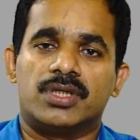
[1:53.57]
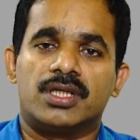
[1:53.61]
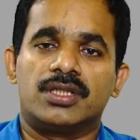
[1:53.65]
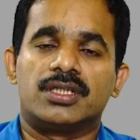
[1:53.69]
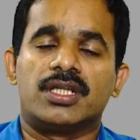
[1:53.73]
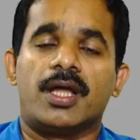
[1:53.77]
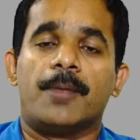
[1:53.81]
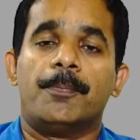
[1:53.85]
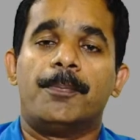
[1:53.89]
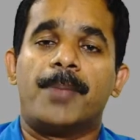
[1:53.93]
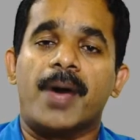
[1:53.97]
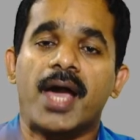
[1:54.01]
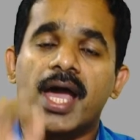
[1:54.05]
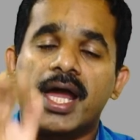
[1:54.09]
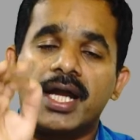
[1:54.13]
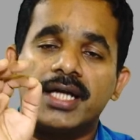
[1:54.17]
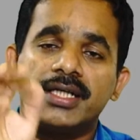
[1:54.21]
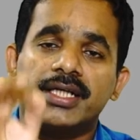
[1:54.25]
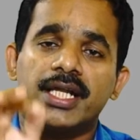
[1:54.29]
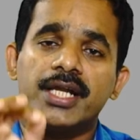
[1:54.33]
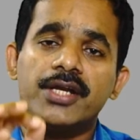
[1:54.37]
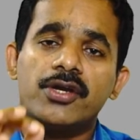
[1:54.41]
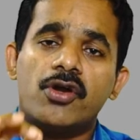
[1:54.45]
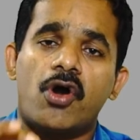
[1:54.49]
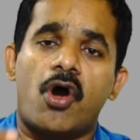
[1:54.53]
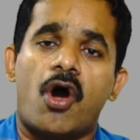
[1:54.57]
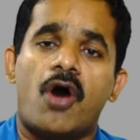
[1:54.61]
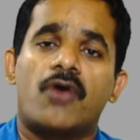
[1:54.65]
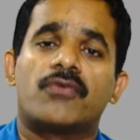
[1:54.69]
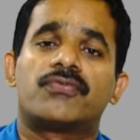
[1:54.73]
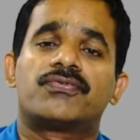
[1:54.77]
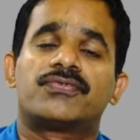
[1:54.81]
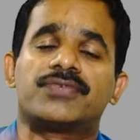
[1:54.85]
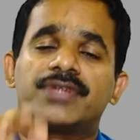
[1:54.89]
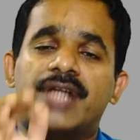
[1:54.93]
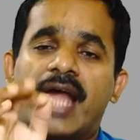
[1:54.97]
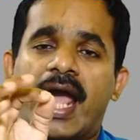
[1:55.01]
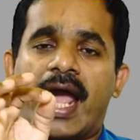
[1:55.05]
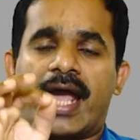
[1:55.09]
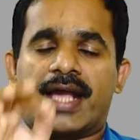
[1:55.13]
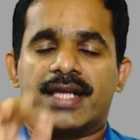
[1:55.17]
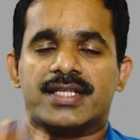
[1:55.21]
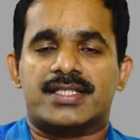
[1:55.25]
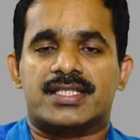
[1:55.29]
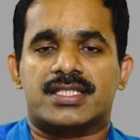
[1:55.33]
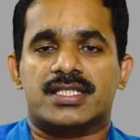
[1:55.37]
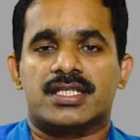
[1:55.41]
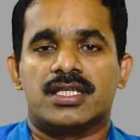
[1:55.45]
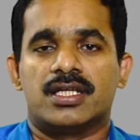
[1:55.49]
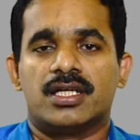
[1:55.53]
the burden of
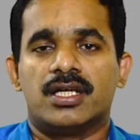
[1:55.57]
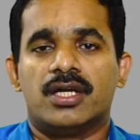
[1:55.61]
tax